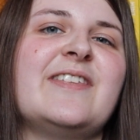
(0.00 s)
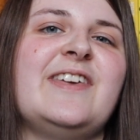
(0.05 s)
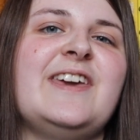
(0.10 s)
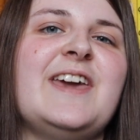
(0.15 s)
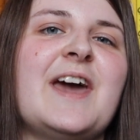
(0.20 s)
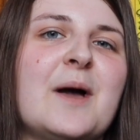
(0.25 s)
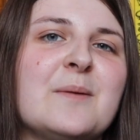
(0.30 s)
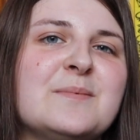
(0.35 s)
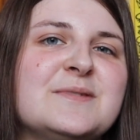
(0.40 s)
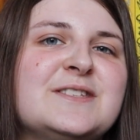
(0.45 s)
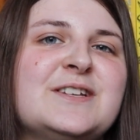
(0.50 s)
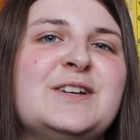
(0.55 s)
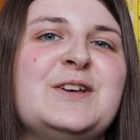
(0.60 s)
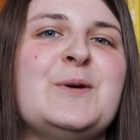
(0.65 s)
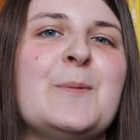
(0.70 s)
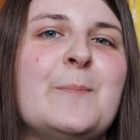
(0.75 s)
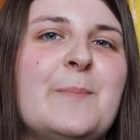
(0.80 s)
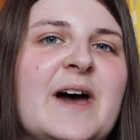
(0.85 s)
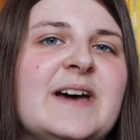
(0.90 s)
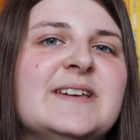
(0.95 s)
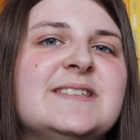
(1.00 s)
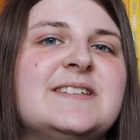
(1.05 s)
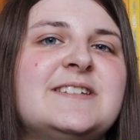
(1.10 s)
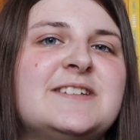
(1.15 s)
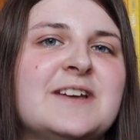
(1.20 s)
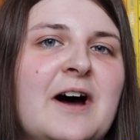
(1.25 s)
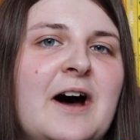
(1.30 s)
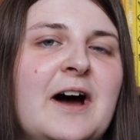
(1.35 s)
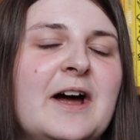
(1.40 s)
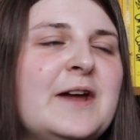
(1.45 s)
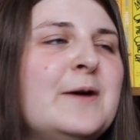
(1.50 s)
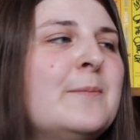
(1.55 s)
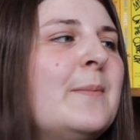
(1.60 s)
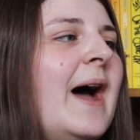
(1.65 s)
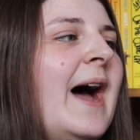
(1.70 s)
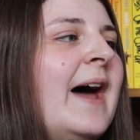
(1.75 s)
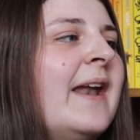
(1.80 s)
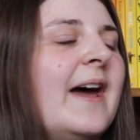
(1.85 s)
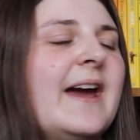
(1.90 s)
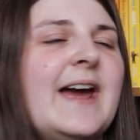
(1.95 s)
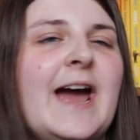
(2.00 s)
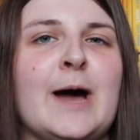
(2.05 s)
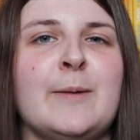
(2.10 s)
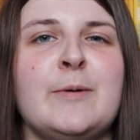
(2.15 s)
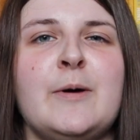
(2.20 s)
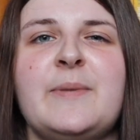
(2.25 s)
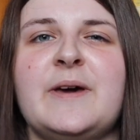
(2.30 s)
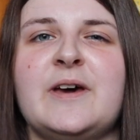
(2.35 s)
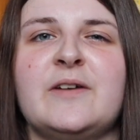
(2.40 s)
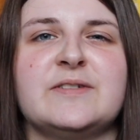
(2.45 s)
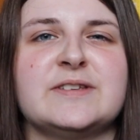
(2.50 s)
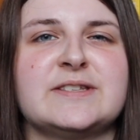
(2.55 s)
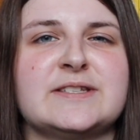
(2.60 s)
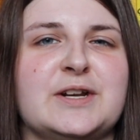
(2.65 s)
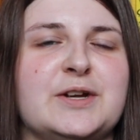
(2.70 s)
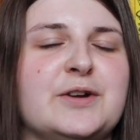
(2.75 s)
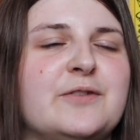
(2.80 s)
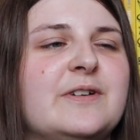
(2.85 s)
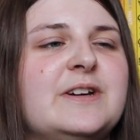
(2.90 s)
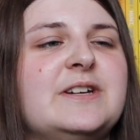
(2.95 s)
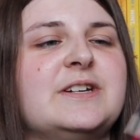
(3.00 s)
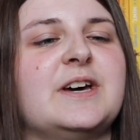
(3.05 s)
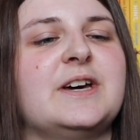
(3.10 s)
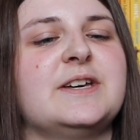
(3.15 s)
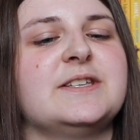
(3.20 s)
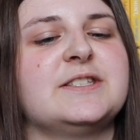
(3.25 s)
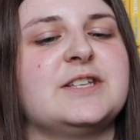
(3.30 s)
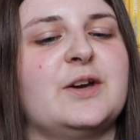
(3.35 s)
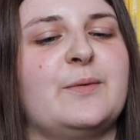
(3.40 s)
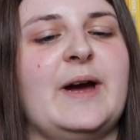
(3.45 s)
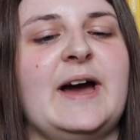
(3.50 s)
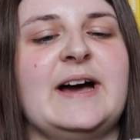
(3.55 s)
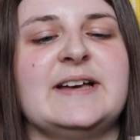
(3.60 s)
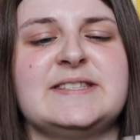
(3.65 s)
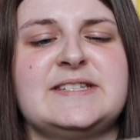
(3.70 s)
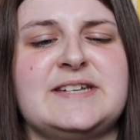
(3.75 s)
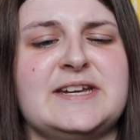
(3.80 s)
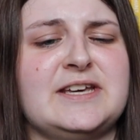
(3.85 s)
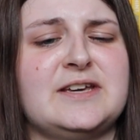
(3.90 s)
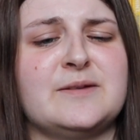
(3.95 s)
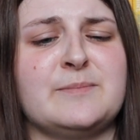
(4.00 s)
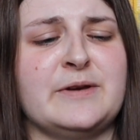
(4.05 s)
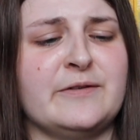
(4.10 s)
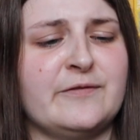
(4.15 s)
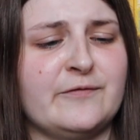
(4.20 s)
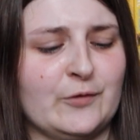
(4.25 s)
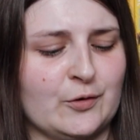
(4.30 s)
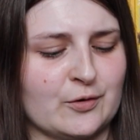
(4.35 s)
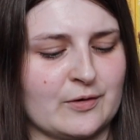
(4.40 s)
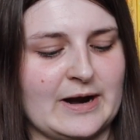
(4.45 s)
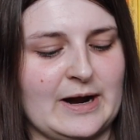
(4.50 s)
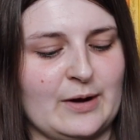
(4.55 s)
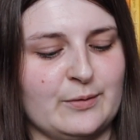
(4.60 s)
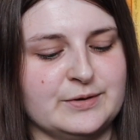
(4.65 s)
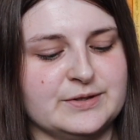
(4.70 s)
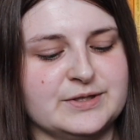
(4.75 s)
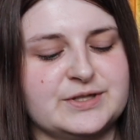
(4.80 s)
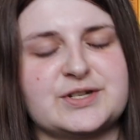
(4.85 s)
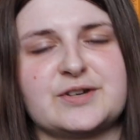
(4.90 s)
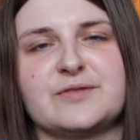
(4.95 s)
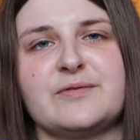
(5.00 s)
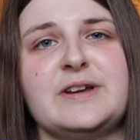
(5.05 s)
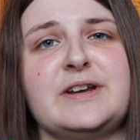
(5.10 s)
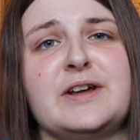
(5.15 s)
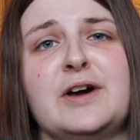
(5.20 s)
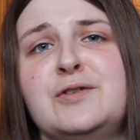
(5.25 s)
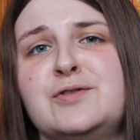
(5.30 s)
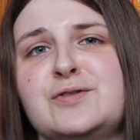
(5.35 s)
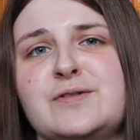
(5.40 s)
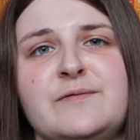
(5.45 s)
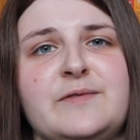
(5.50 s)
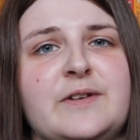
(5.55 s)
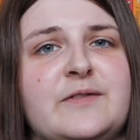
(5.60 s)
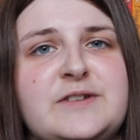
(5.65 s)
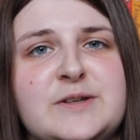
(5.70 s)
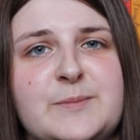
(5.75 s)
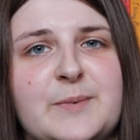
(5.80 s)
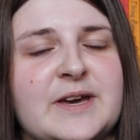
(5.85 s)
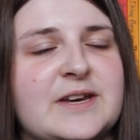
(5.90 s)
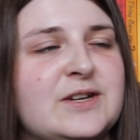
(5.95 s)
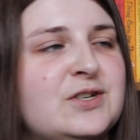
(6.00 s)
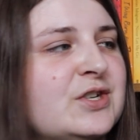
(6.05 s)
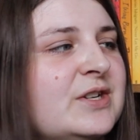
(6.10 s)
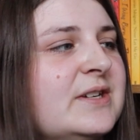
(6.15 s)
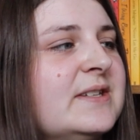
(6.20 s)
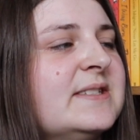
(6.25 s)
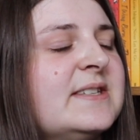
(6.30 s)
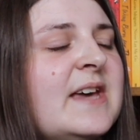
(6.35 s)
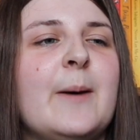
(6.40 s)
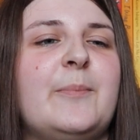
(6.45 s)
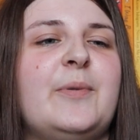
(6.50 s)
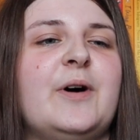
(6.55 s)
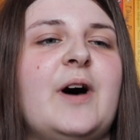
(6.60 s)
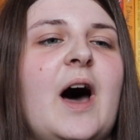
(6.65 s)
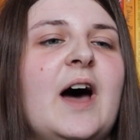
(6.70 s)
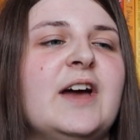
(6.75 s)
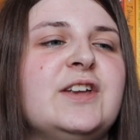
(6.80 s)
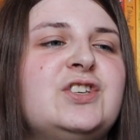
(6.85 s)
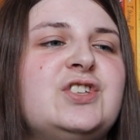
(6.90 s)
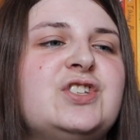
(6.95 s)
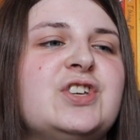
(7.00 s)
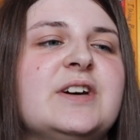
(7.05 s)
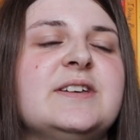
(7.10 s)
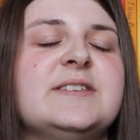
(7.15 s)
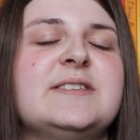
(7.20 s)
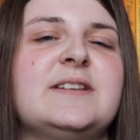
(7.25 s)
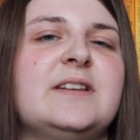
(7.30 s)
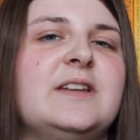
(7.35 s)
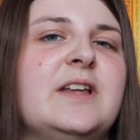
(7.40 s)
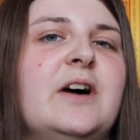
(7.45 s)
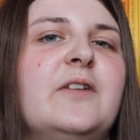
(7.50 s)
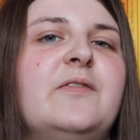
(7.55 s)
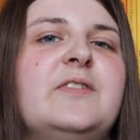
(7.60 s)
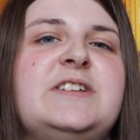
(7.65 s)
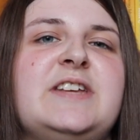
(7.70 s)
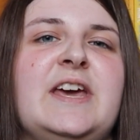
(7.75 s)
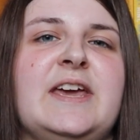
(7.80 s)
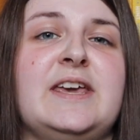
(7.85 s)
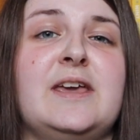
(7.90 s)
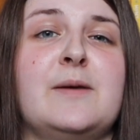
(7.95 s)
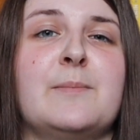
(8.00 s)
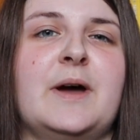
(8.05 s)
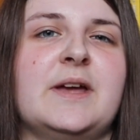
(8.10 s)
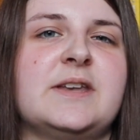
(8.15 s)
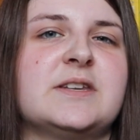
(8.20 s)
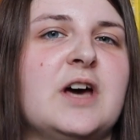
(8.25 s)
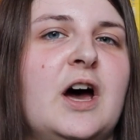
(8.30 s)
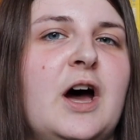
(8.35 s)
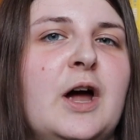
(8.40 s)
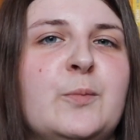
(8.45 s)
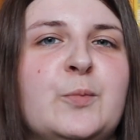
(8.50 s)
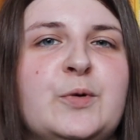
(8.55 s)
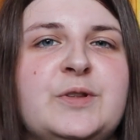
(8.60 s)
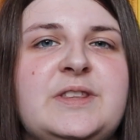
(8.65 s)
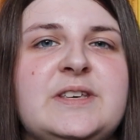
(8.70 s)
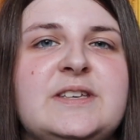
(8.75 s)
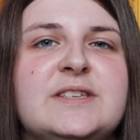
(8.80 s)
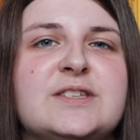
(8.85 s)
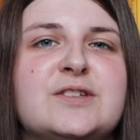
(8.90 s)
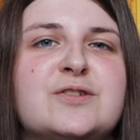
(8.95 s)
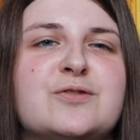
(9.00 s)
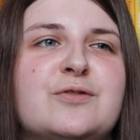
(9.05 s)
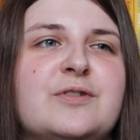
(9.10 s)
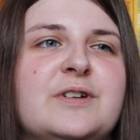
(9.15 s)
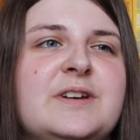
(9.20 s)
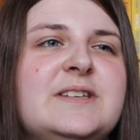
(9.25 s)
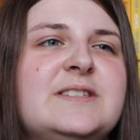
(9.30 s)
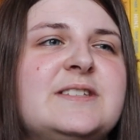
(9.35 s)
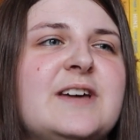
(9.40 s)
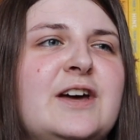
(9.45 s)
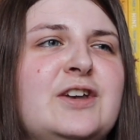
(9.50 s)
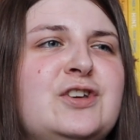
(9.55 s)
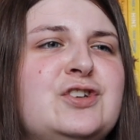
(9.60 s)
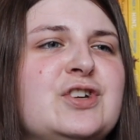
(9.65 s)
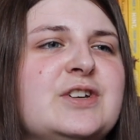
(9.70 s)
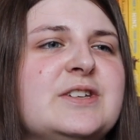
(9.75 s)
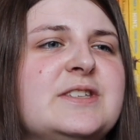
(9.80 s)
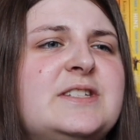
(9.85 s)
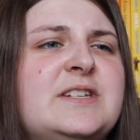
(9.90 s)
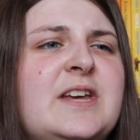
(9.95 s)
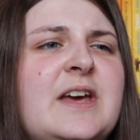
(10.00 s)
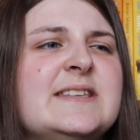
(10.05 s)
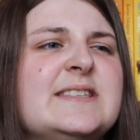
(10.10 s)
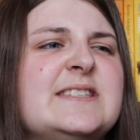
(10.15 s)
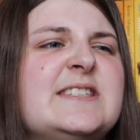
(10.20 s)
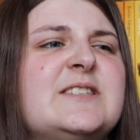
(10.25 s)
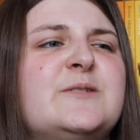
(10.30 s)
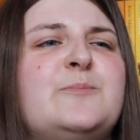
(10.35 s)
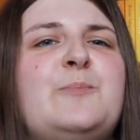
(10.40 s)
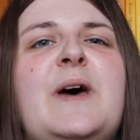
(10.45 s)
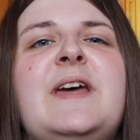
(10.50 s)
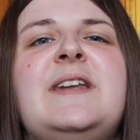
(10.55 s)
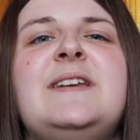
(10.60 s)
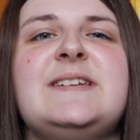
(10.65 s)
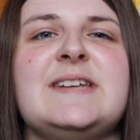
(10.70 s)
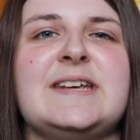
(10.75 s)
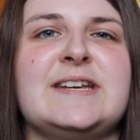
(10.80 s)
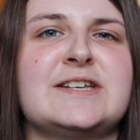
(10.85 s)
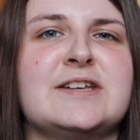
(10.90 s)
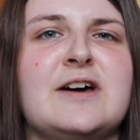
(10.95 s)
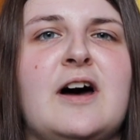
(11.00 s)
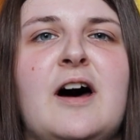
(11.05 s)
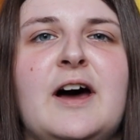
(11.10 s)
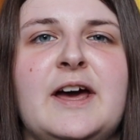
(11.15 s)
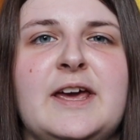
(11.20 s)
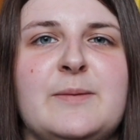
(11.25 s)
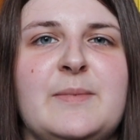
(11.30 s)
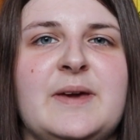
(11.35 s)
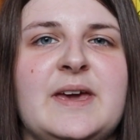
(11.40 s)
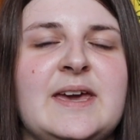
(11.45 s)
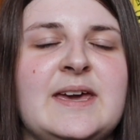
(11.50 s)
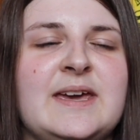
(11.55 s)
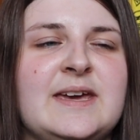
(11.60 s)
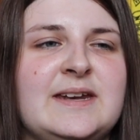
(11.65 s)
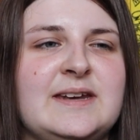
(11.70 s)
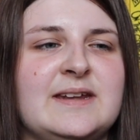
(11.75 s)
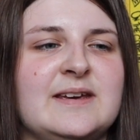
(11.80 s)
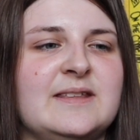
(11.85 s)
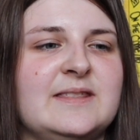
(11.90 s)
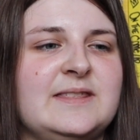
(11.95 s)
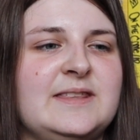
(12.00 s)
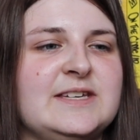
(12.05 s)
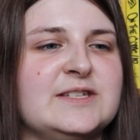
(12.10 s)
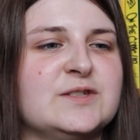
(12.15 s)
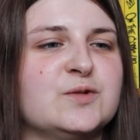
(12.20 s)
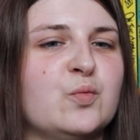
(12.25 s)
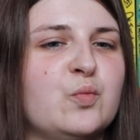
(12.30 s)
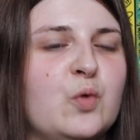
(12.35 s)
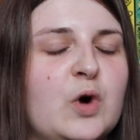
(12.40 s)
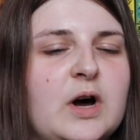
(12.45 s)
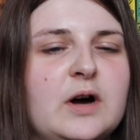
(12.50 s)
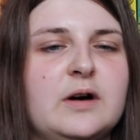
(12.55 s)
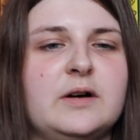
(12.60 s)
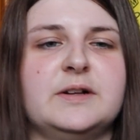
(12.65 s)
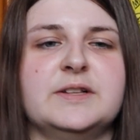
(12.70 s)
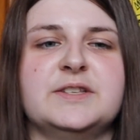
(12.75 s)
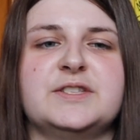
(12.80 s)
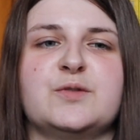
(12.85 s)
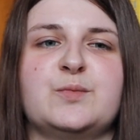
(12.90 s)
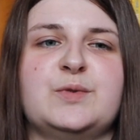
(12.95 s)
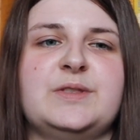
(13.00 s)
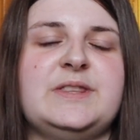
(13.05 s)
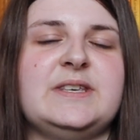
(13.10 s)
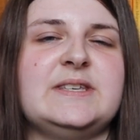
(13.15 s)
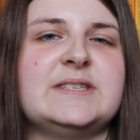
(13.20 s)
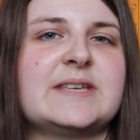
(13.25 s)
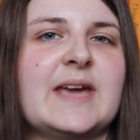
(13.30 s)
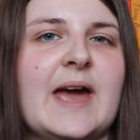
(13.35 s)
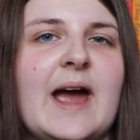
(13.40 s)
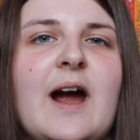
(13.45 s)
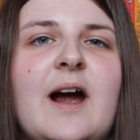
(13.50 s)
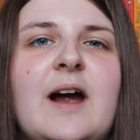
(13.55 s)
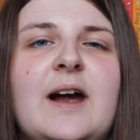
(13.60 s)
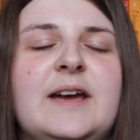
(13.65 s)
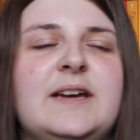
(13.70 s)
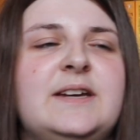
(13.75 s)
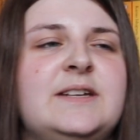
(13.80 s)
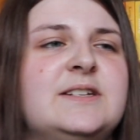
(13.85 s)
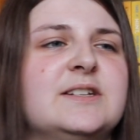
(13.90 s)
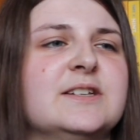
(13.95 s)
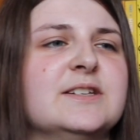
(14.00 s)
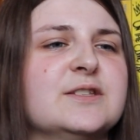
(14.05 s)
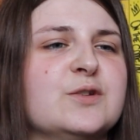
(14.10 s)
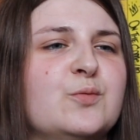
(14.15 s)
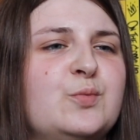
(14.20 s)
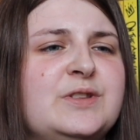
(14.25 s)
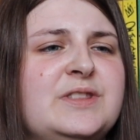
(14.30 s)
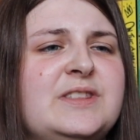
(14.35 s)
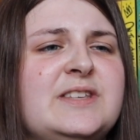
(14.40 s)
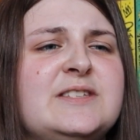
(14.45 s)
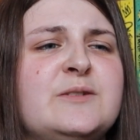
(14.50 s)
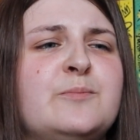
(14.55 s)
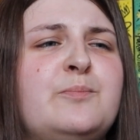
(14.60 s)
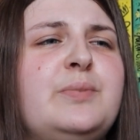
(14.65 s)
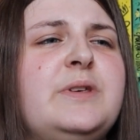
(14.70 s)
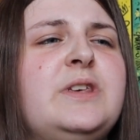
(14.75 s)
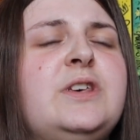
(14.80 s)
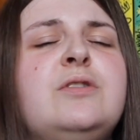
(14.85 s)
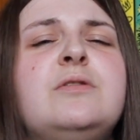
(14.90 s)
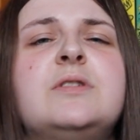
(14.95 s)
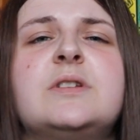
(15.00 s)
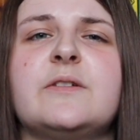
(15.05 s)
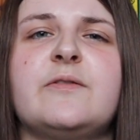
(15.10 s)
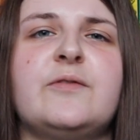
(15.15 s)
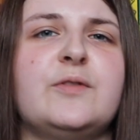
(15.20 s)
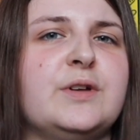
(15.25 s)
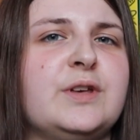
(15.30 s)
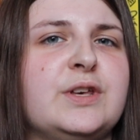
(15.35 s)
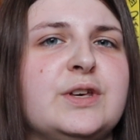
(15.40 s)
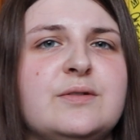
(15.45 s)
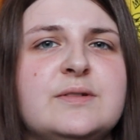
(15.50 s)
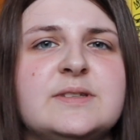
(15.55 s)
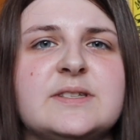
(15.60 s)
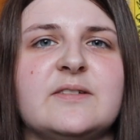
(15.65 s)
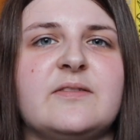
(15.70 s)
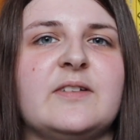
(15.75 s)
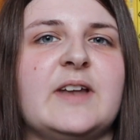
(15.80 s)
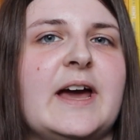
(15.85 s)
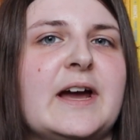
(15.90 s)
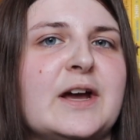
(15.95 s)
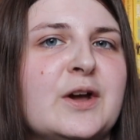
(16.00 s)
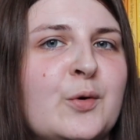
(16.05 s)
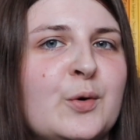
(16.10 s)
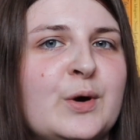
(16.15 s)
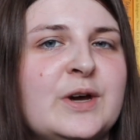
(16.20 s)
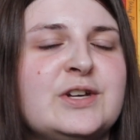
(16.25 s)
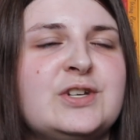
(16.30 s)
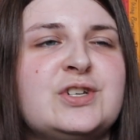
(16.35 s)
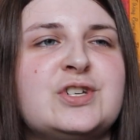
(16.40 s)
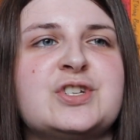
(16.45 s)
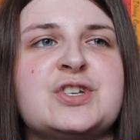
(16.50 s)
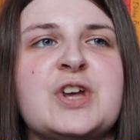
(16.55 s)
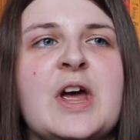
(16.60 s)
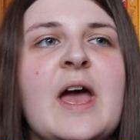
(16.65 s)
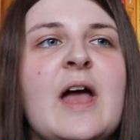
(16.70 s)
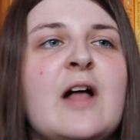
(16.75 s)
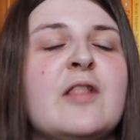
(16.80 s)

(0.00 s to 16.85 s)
the absolute best time, and I am a bit of a slow reader, so it has taken me 4 hours to read 150 pages, but I just love taking my time with these stories and just spending time in these worlds with these characters with this beautiful use of language.